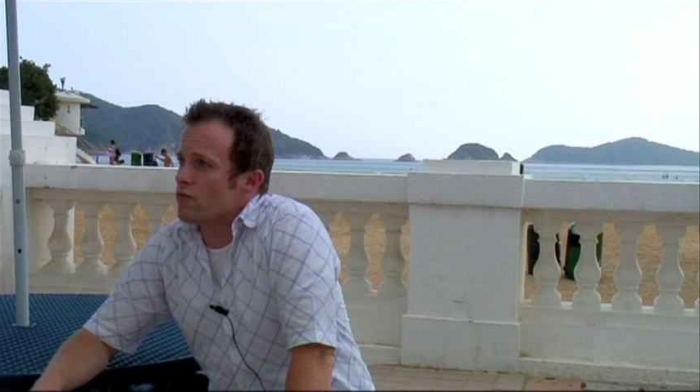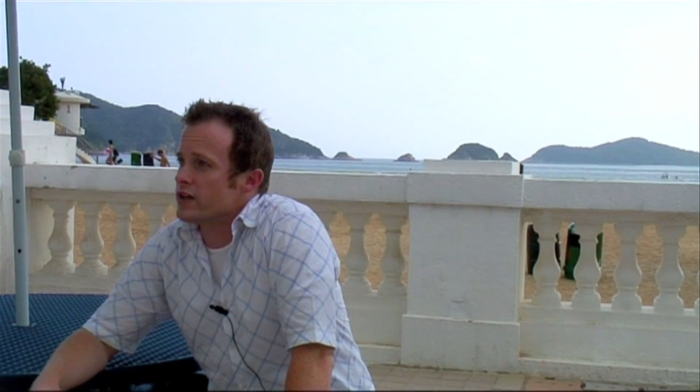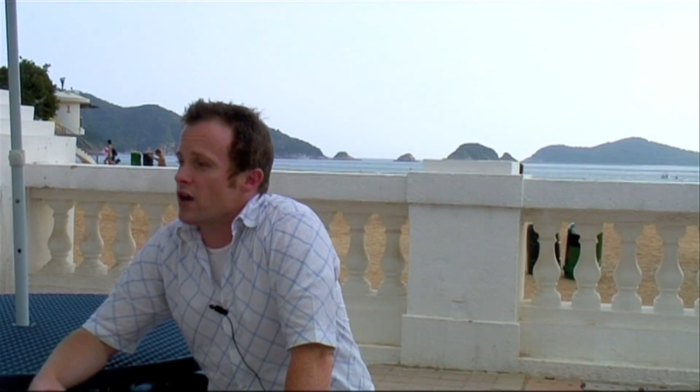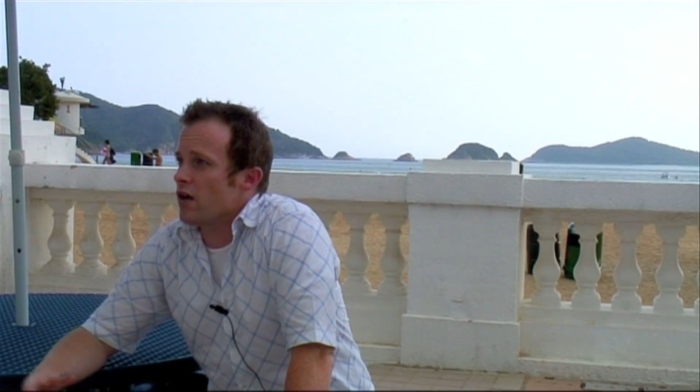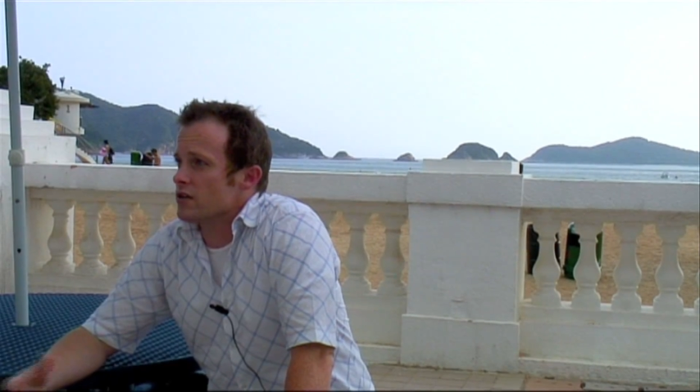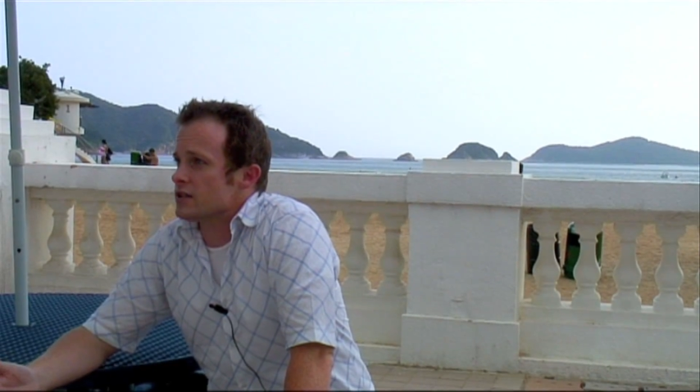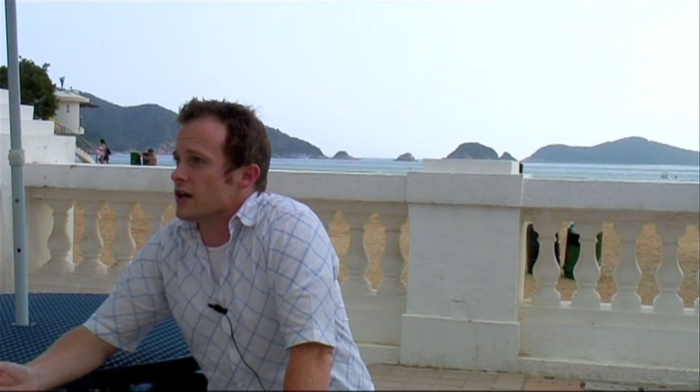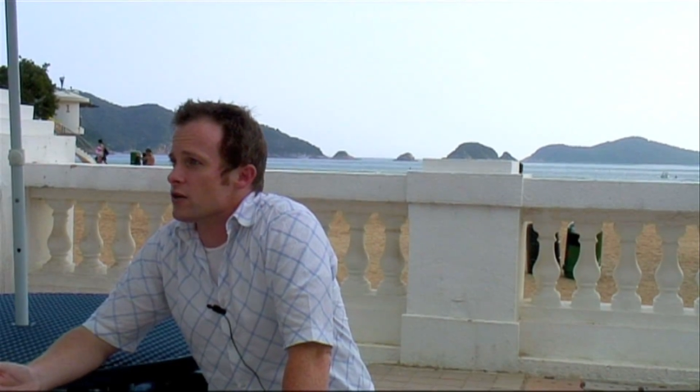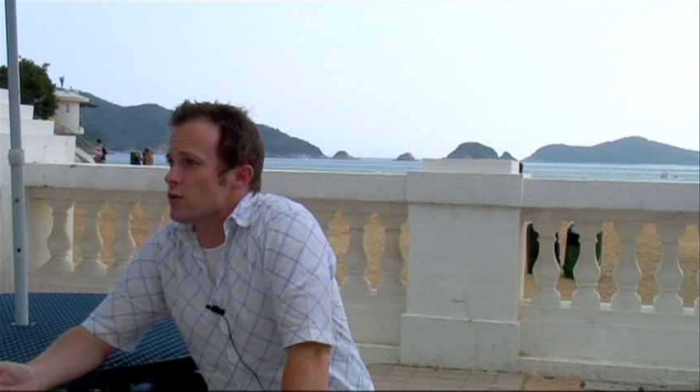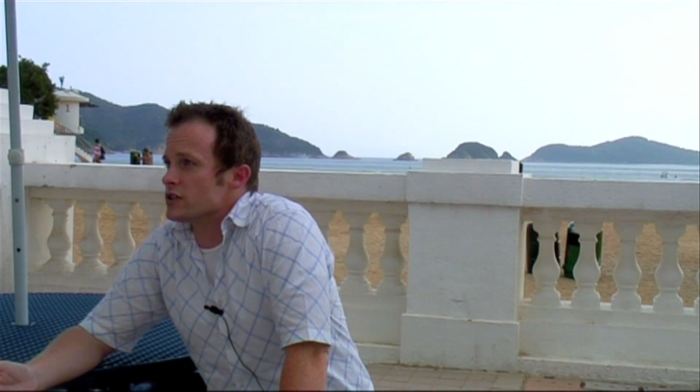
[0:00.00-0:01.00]
really answer
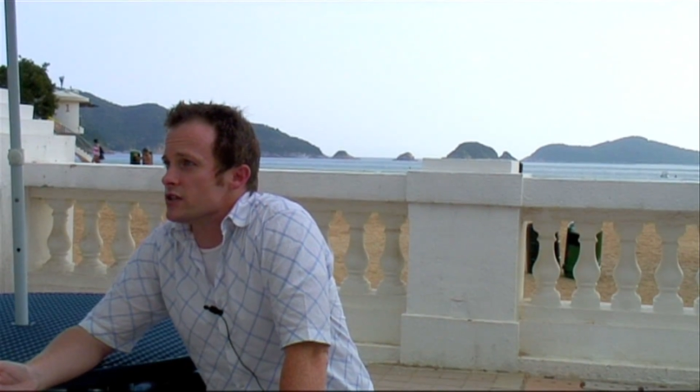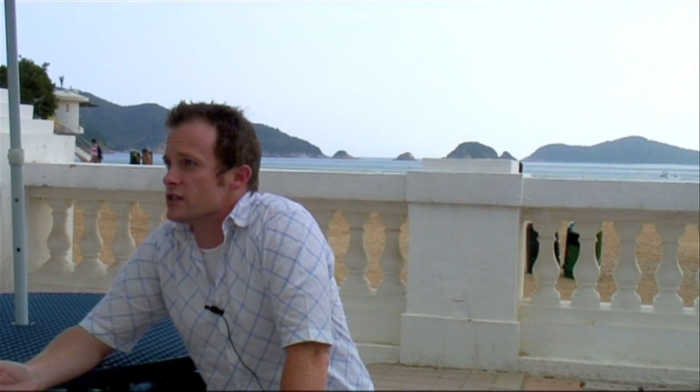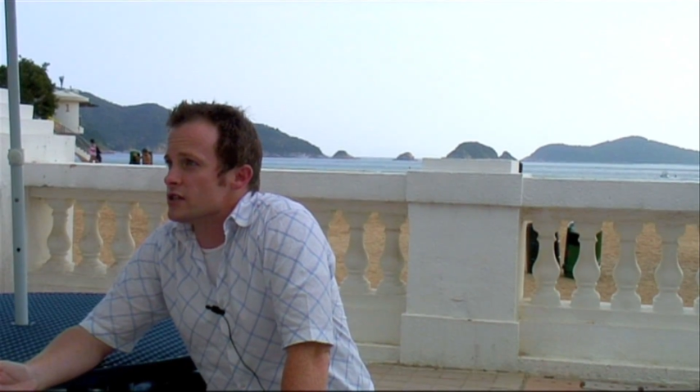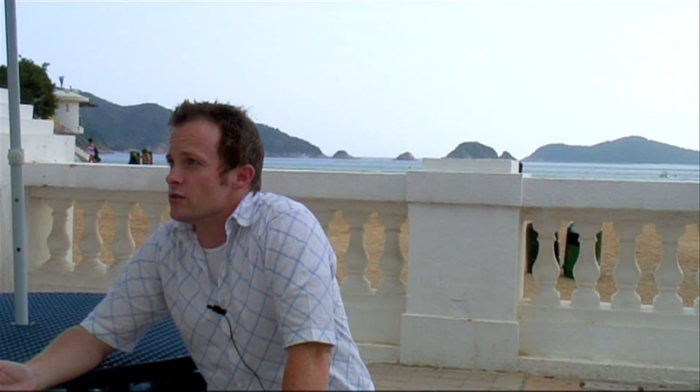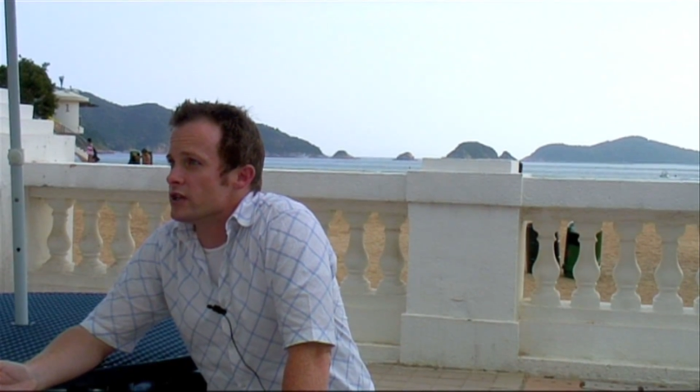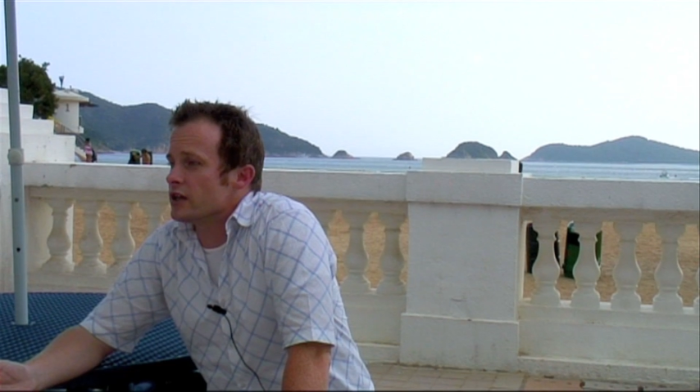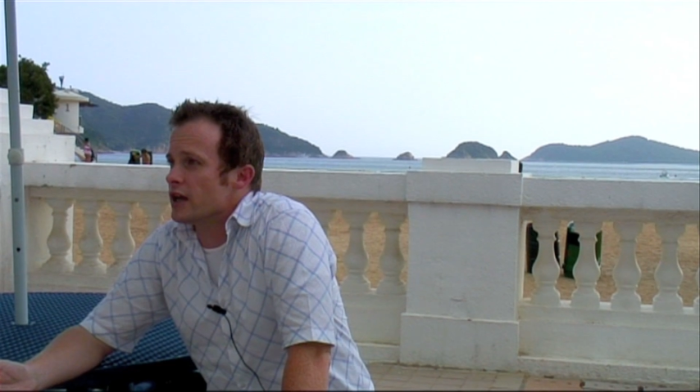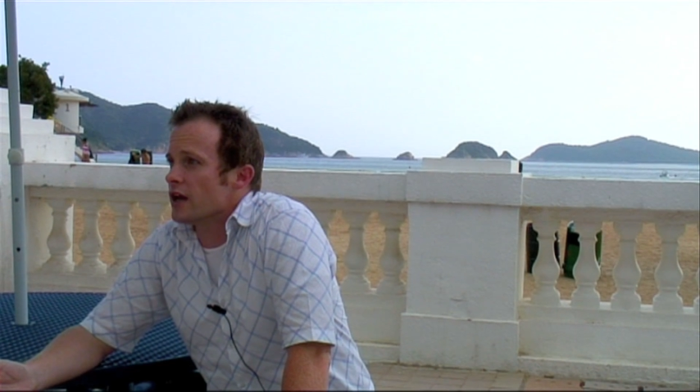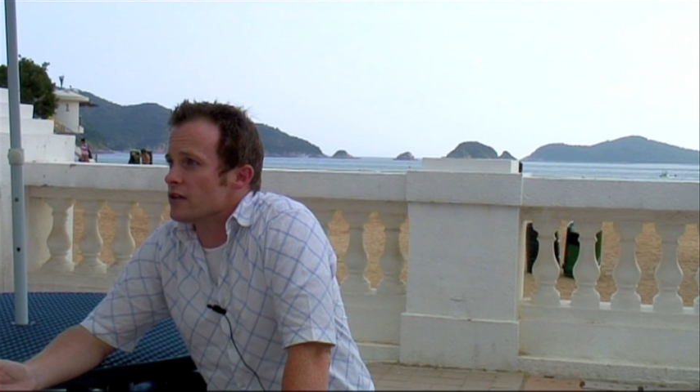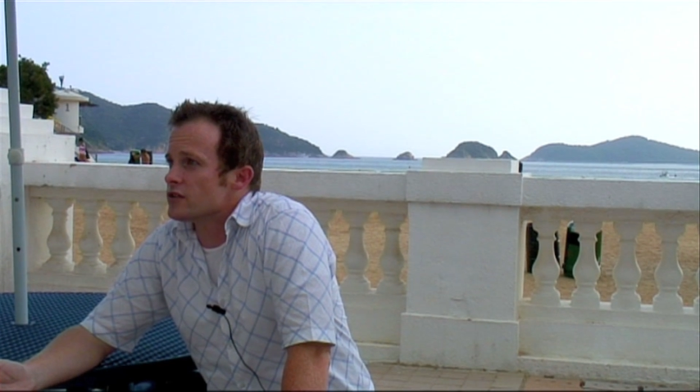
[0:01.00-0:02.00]
that question until we can
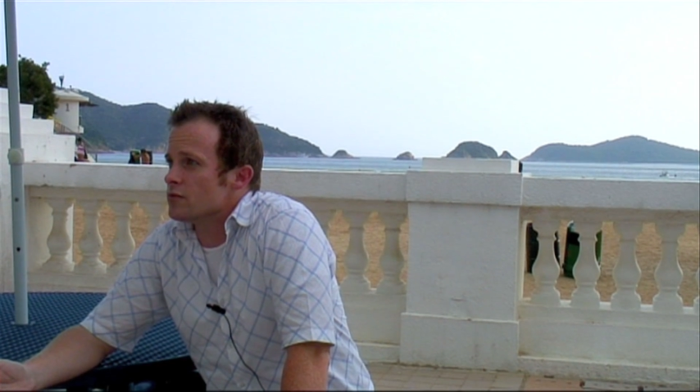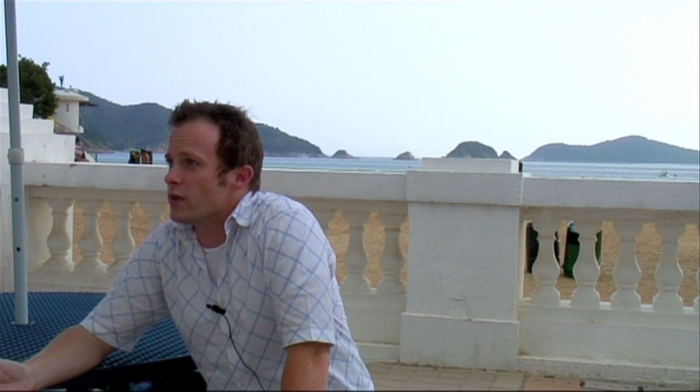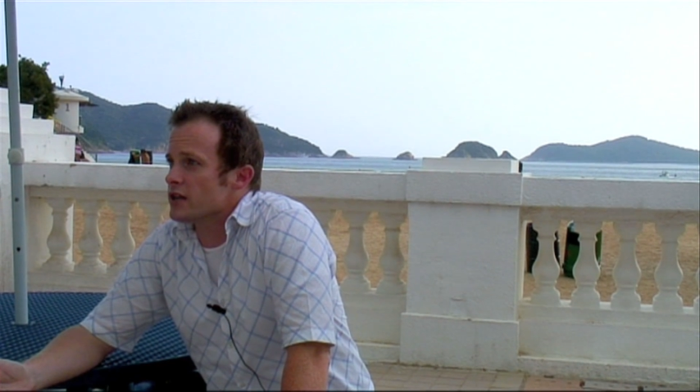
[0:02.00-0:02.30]
get some